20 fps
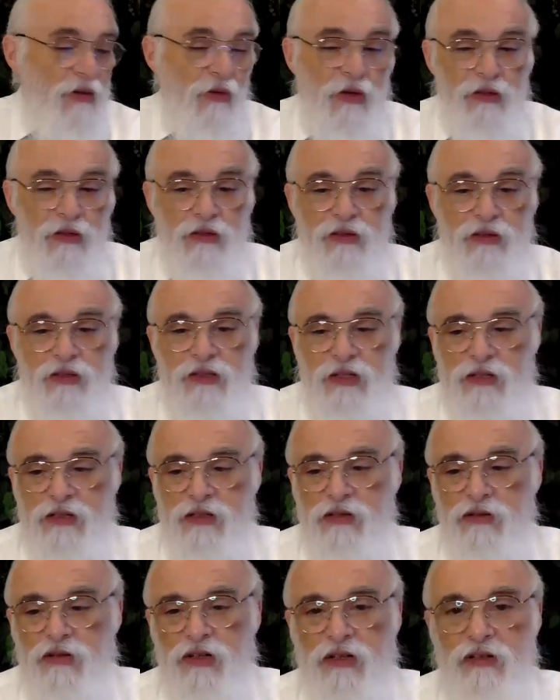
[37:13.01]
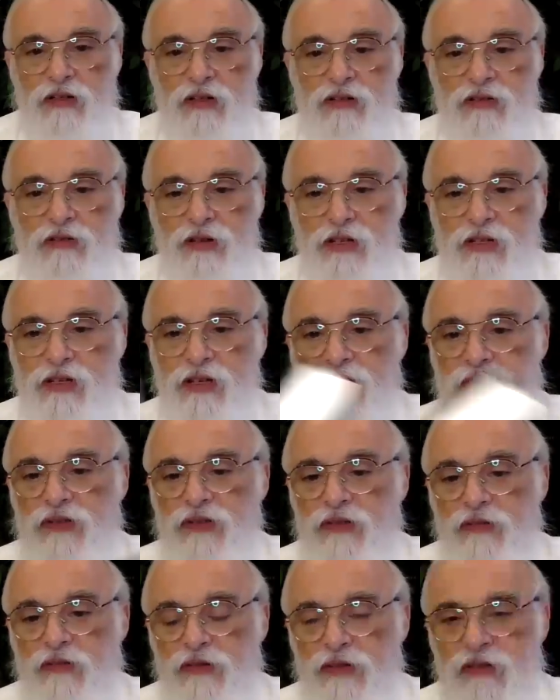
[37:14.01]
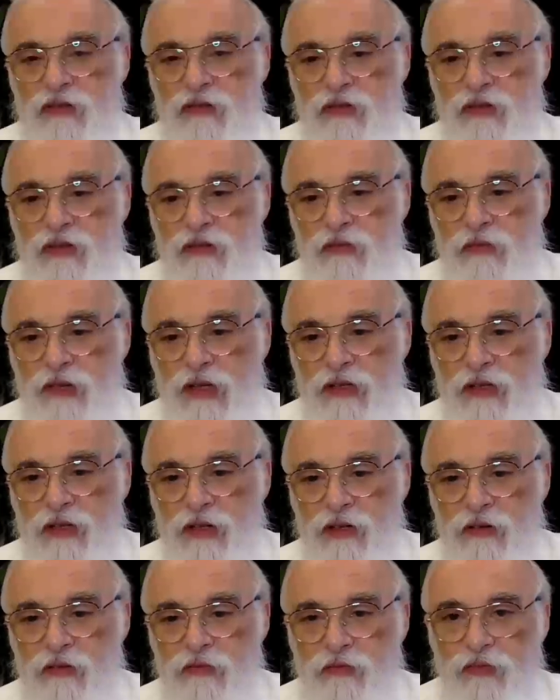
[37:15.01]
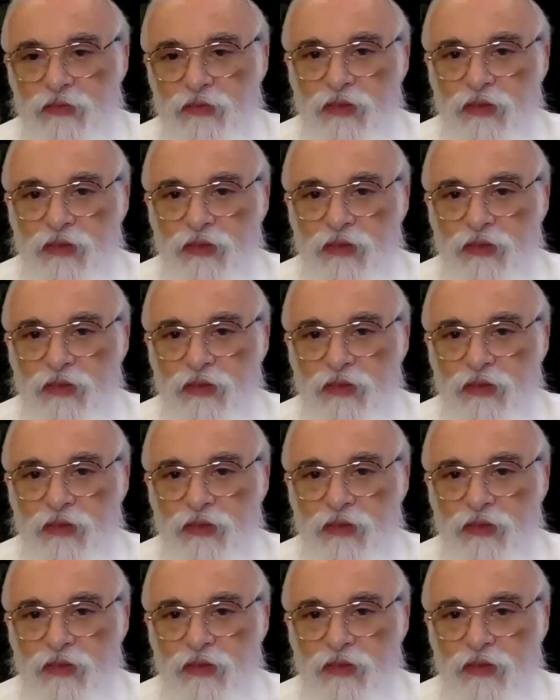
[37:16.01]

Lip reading: we won't tell you a story because it's 27. It's Monday.